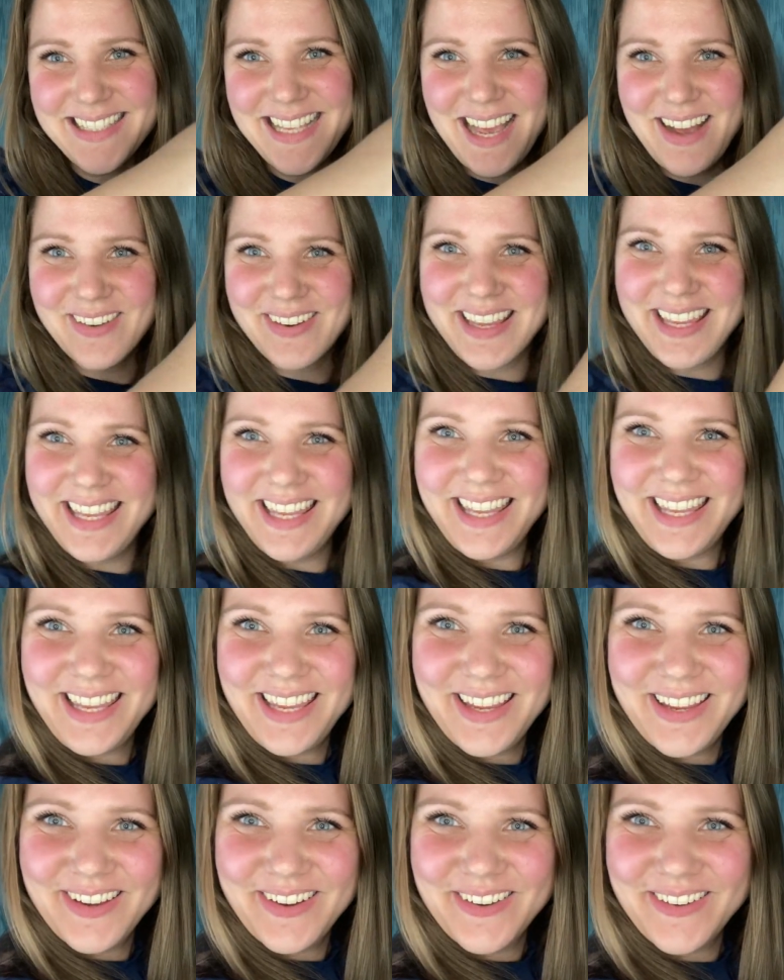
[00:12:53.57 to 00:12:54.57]
how
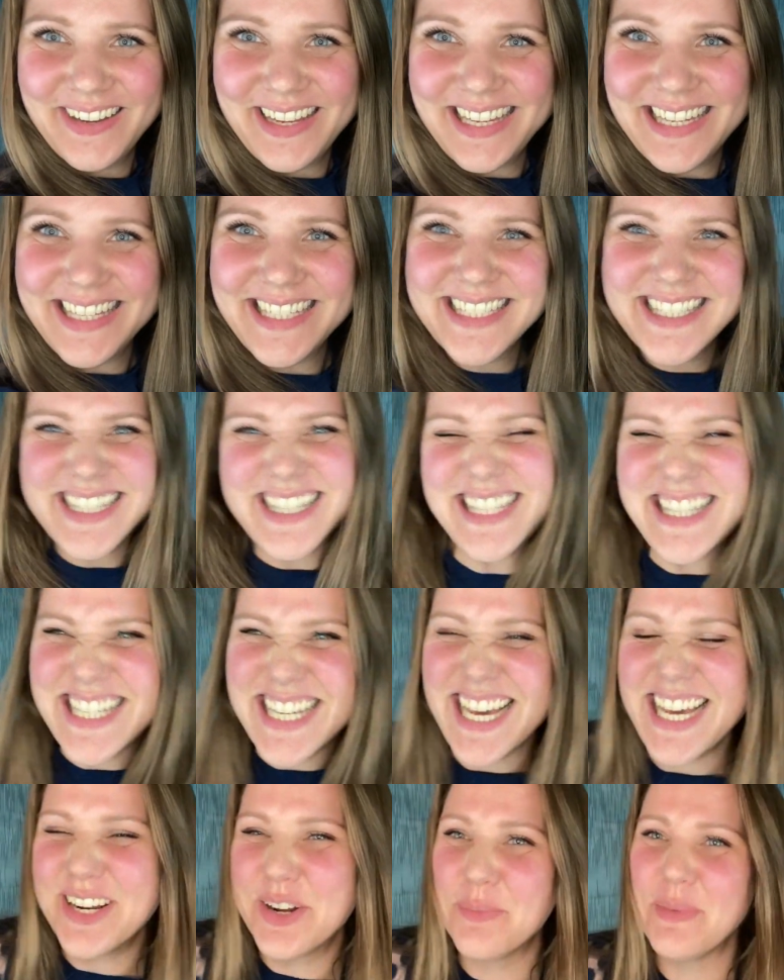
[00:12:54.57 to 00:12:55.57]
cute is
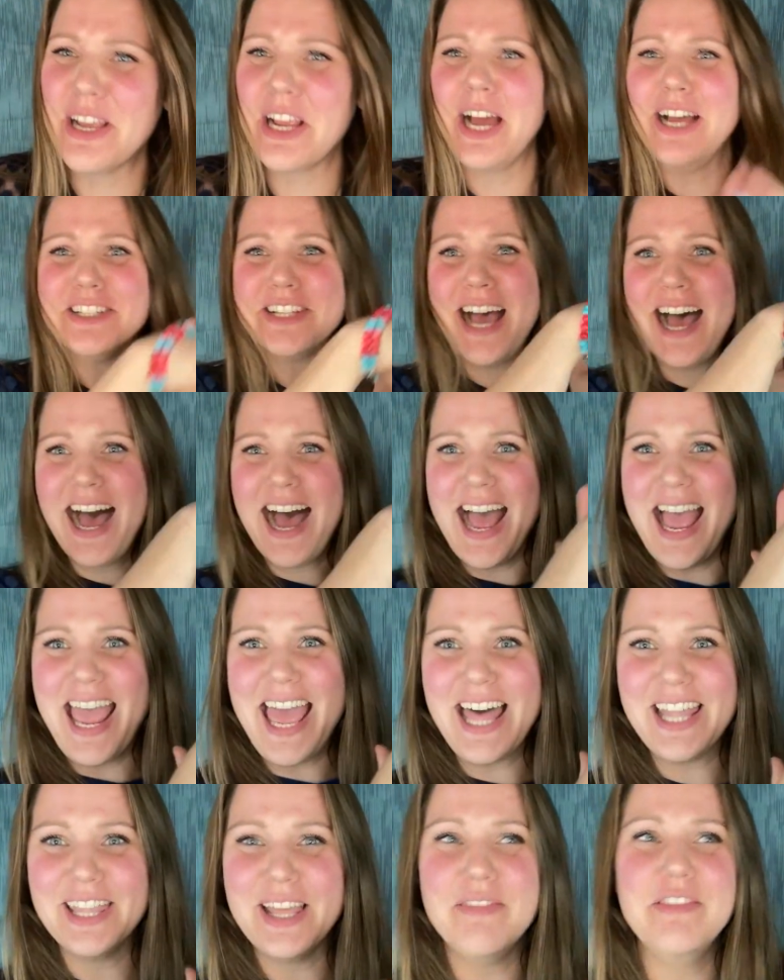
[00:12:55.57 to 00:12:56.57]
that? Oh my gosh,
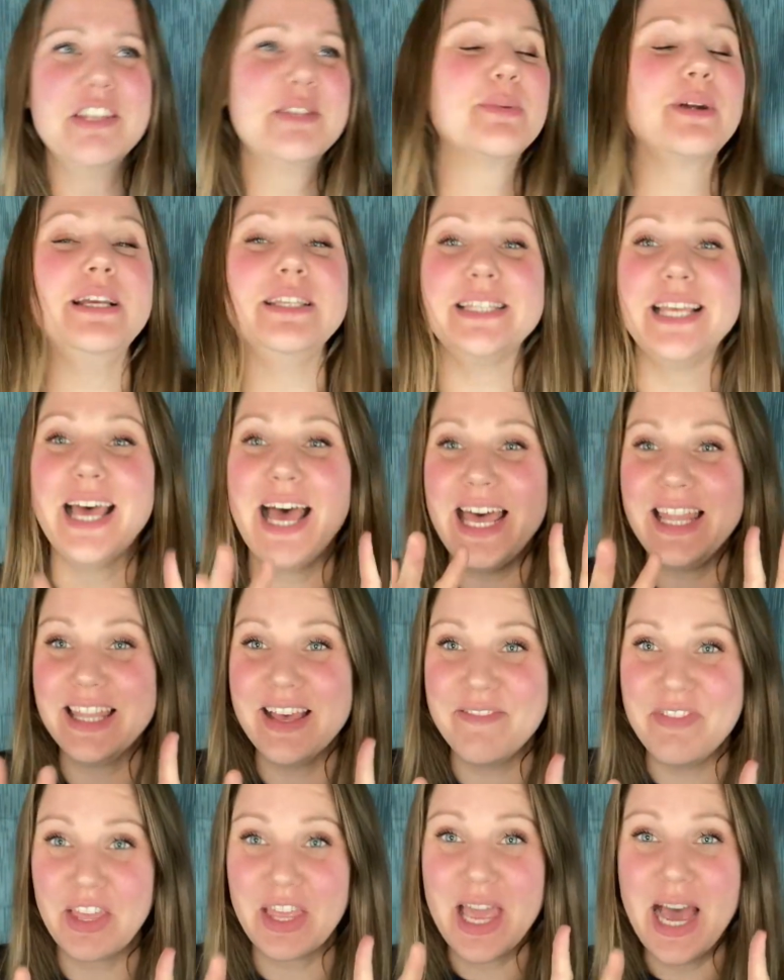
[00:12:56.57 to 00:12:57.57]
I love this bracelet. I
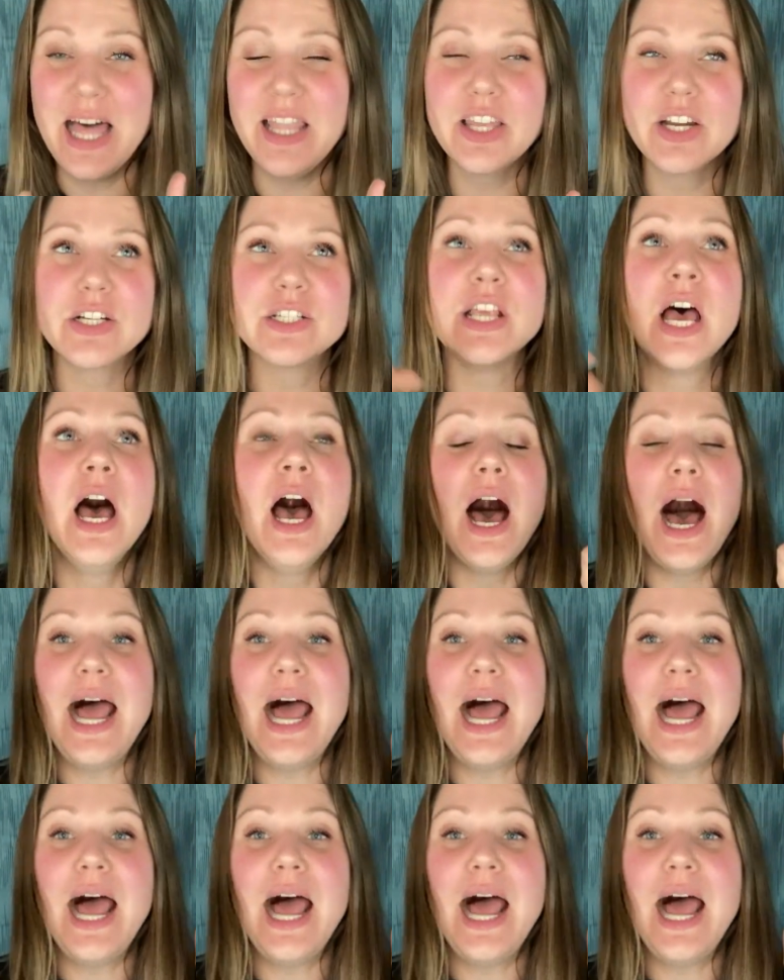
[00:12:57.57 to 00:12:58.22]
love the colors.